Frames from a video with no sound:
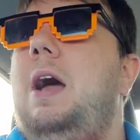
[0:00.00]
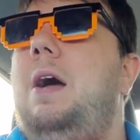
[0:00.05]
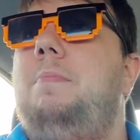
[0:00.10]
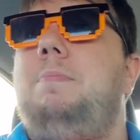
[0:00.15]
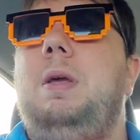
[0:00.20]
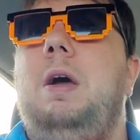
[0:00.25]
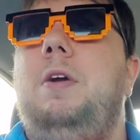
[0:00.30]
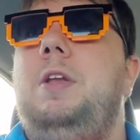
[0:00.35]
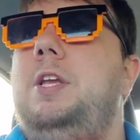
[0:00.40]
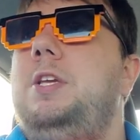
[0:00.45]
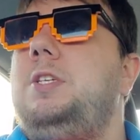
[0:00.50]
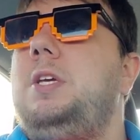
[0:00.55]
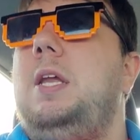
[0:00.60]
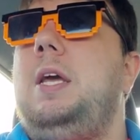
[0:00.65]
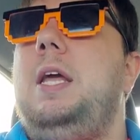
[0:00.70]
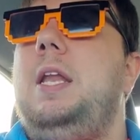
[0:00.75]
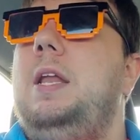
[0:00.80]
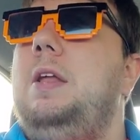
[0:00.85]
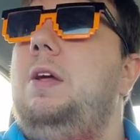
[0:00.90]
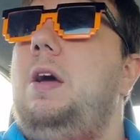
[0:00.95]
I'm telling you, he's gonna
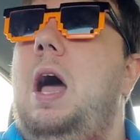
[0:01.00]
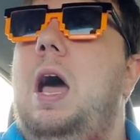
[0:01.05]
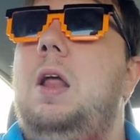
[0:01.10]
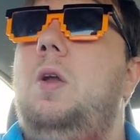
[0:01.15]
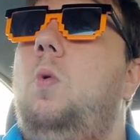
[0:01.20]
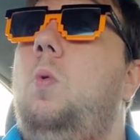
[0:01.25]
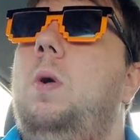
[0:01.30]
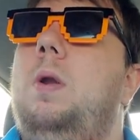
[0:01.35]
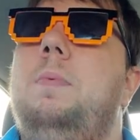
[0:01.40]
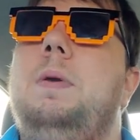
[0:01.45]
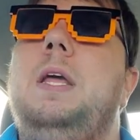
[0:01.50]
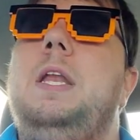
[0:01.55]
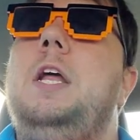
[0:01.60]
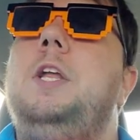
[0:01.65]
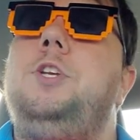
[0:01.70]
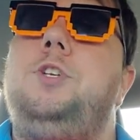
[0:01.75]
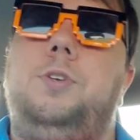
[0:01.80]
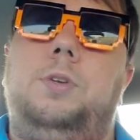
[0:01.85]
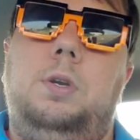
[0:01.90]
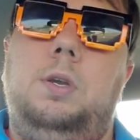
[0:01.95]
get. I don't want him to get
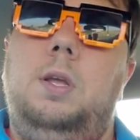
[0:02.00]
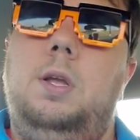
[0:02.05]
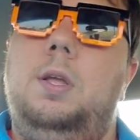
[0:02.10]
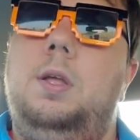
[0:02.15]
injured.